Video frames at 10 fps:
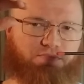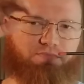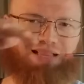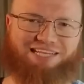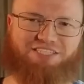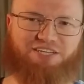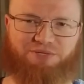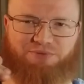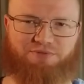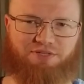Plateau,
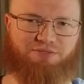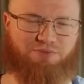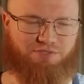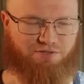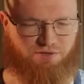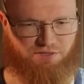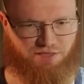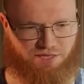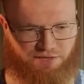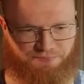that's what it's called, I
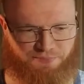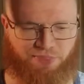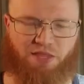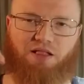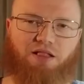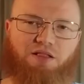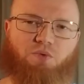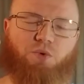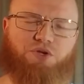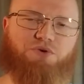think.
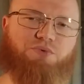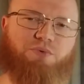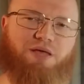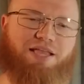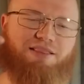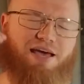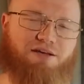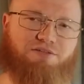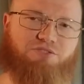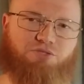When you're at that
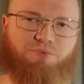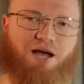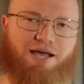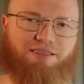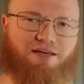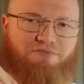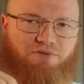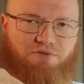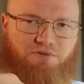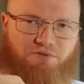super high
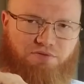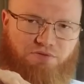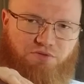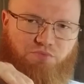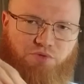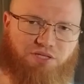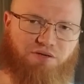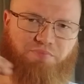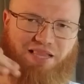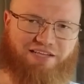level, you really are
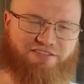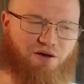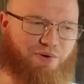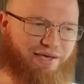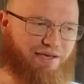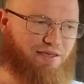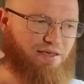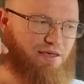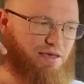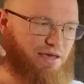plateauing,
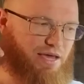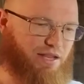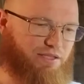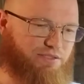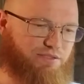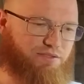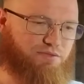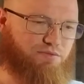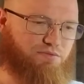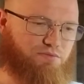and it's,
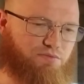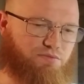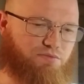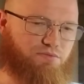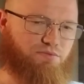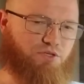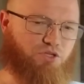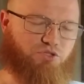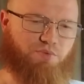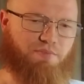you know,
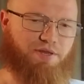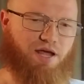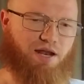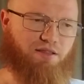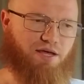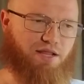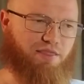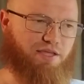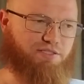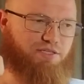there's maybe not a lot of
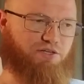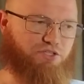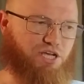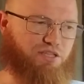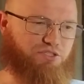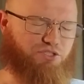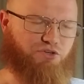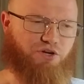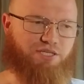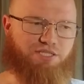things that are challenging
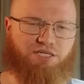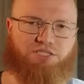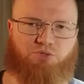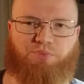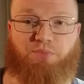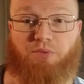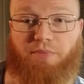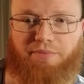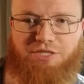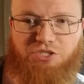your ideas, or people
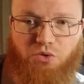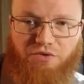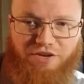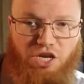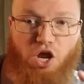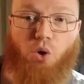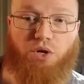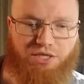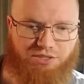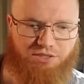maybe just don't even
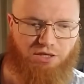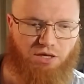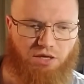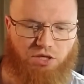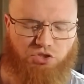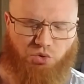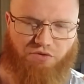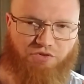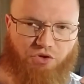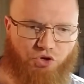notice. So
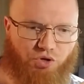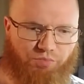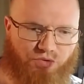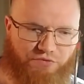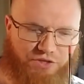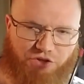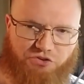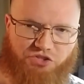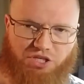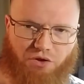even though you're improving to
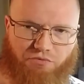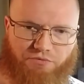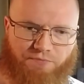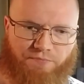yourself,